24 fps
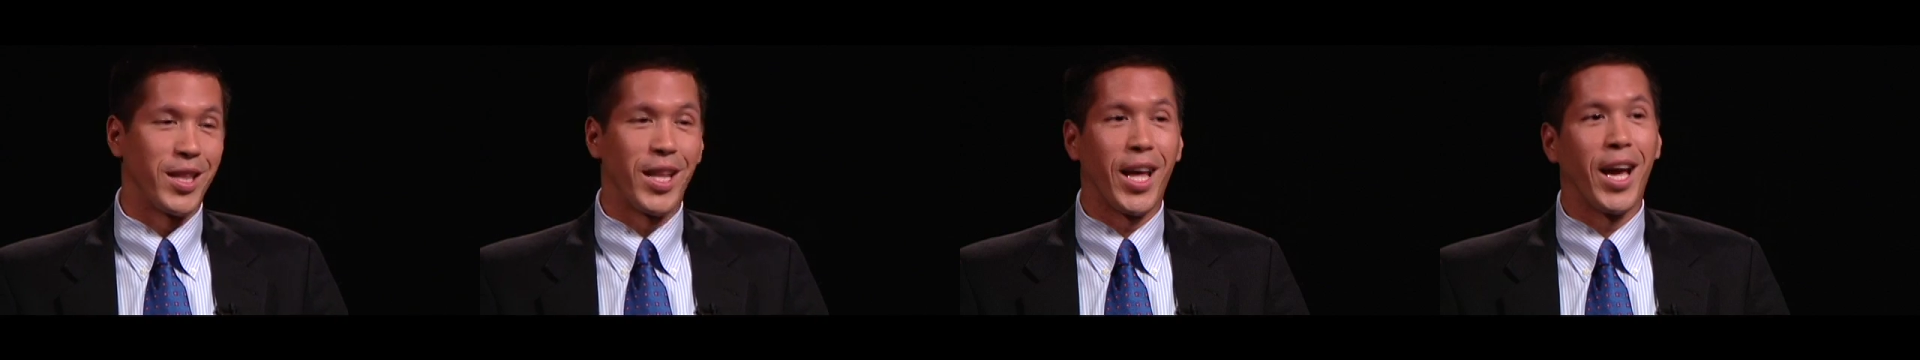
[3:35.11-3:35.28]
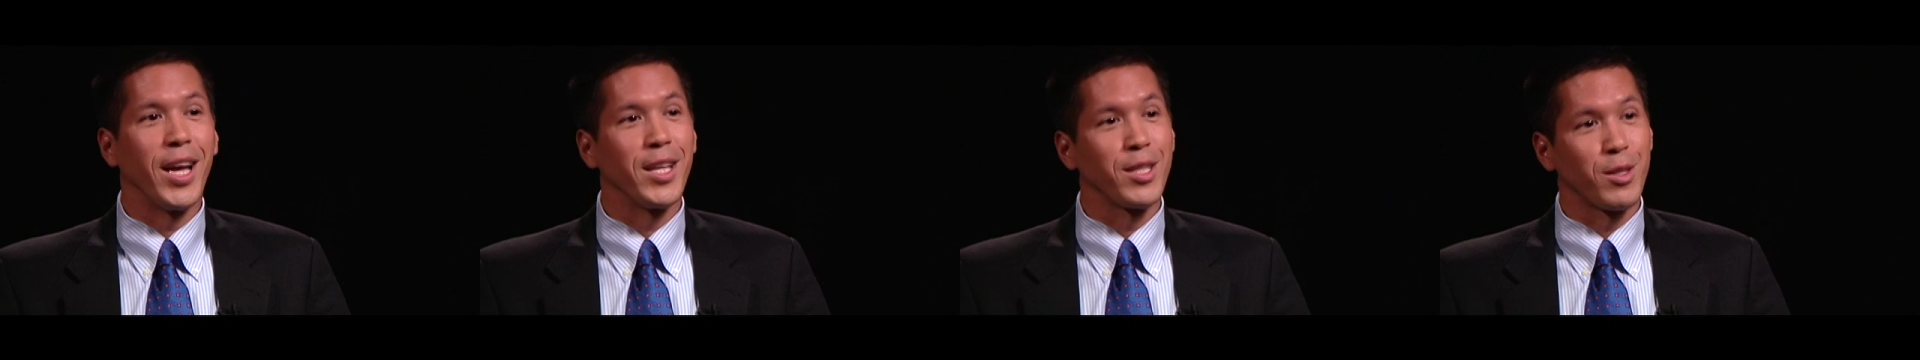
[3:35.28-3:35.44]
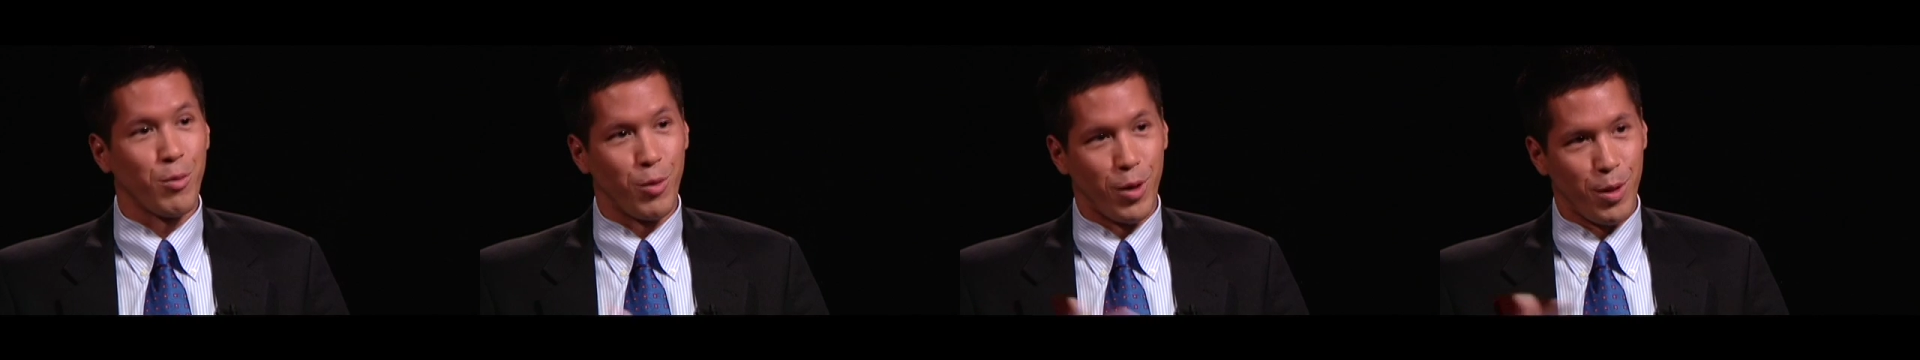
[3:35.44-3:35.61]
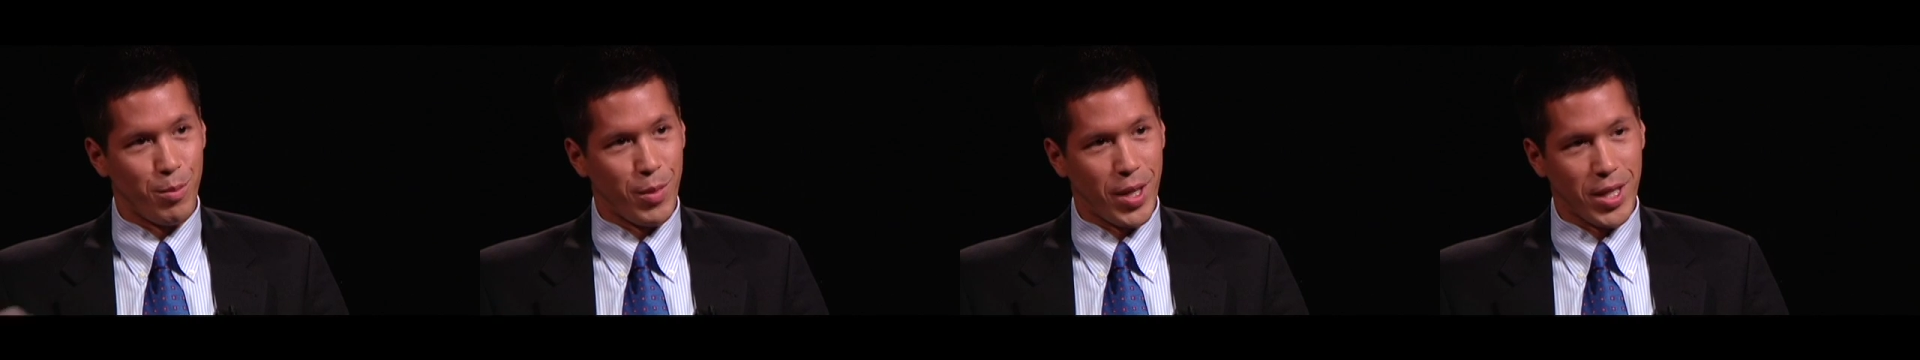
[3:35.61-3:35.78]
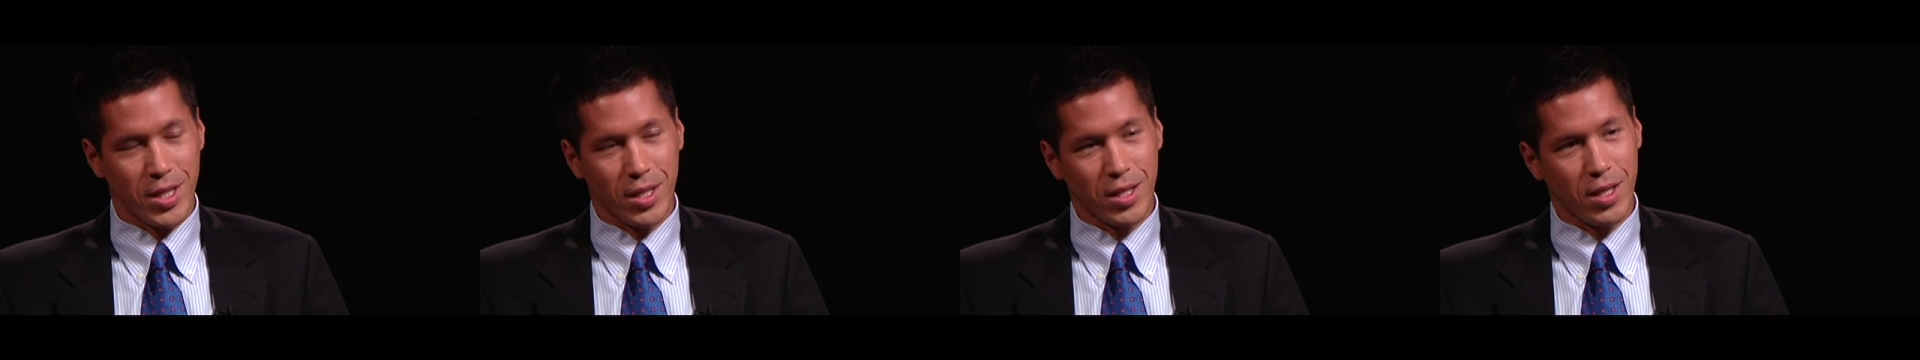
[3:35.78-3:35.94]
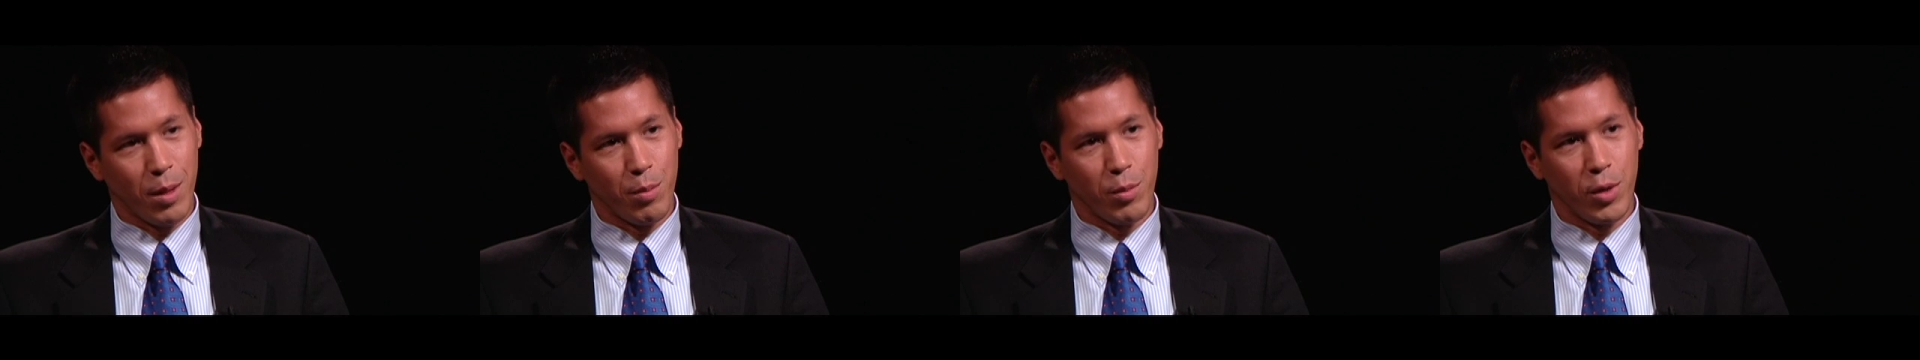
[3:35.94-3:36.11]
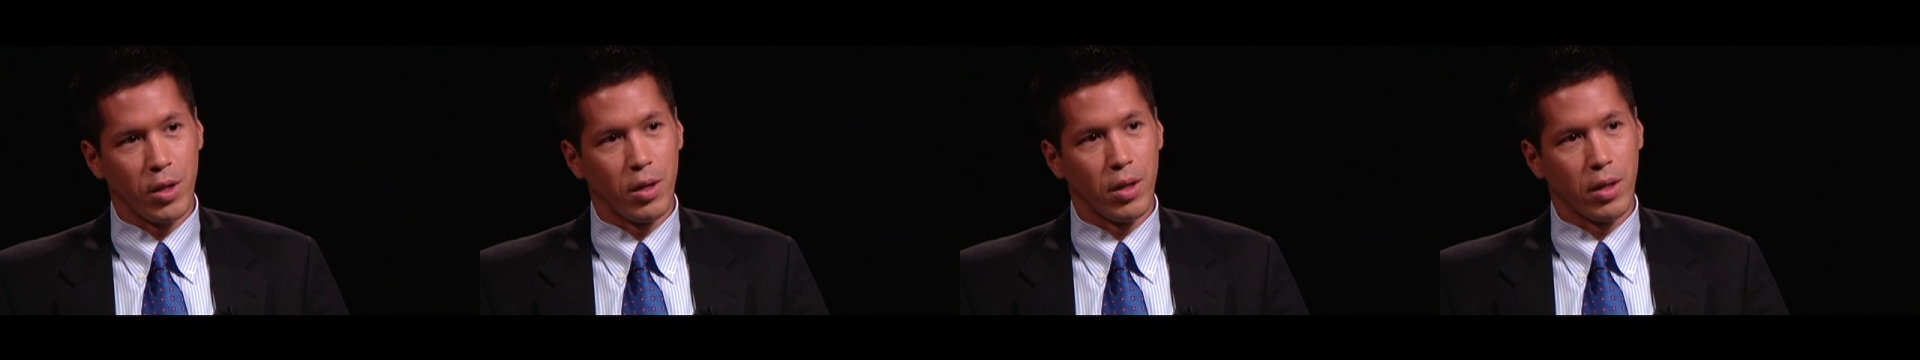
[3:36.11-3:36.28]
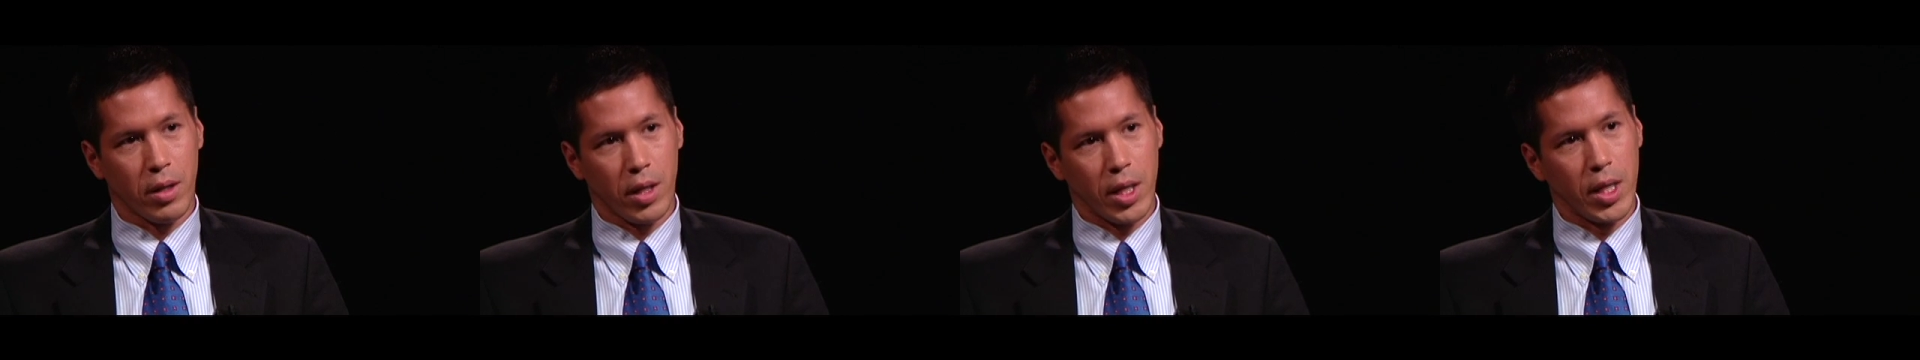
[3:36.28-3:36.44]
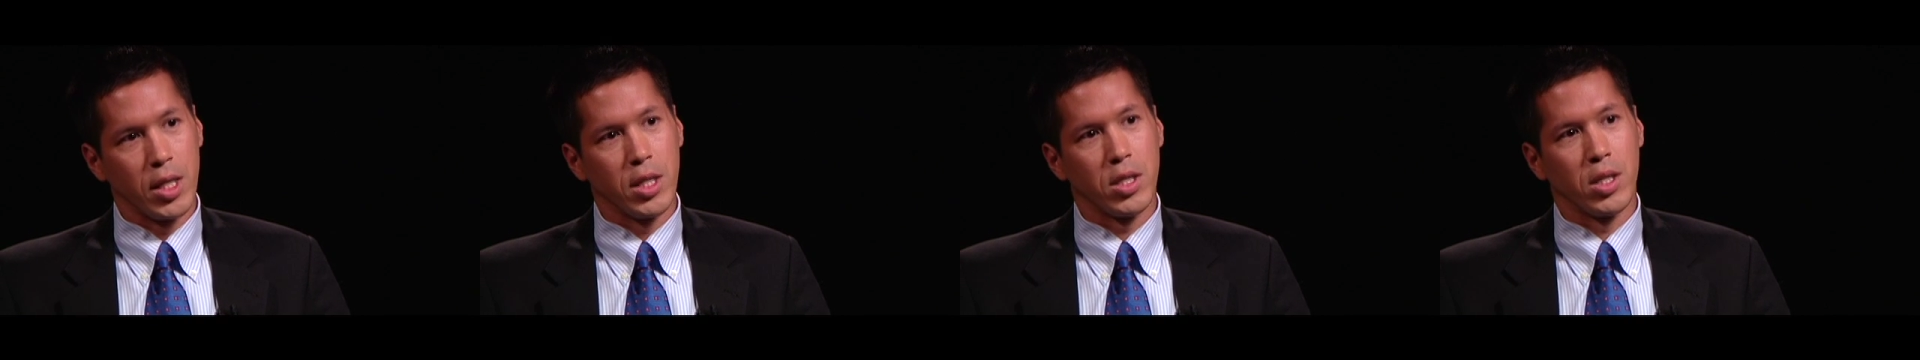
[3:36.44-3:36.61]
That's what messes up unit
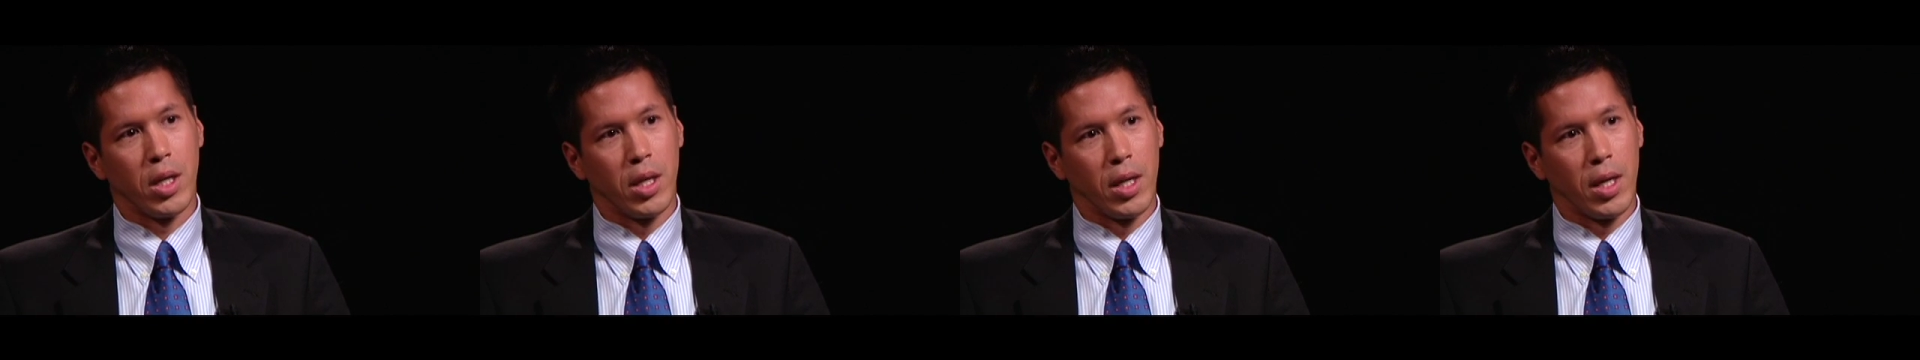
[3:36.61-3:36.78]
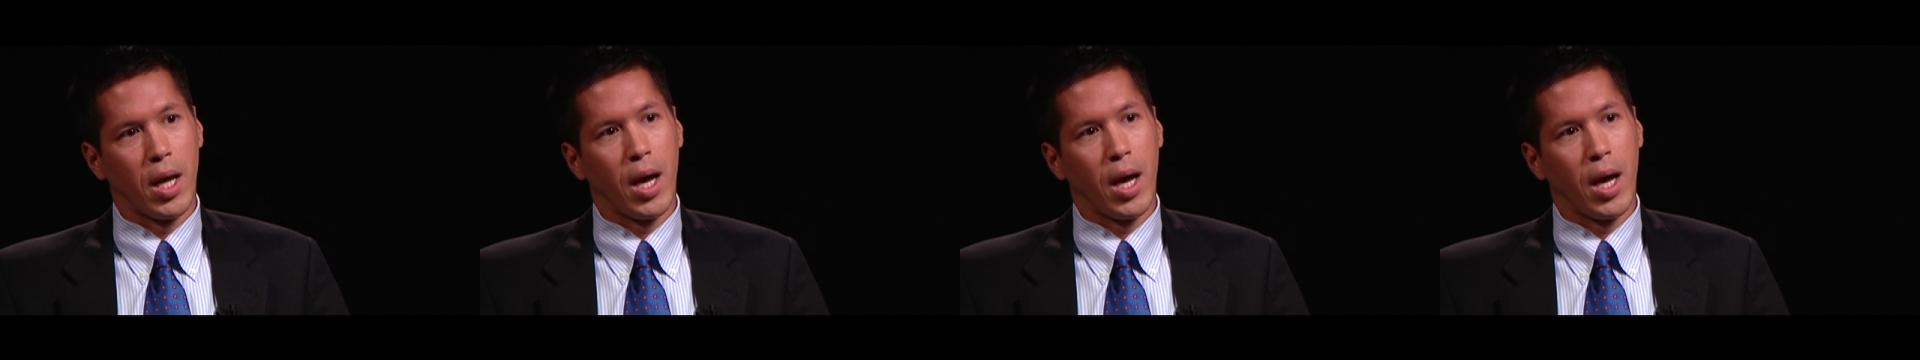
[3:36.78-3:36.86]
cohesion,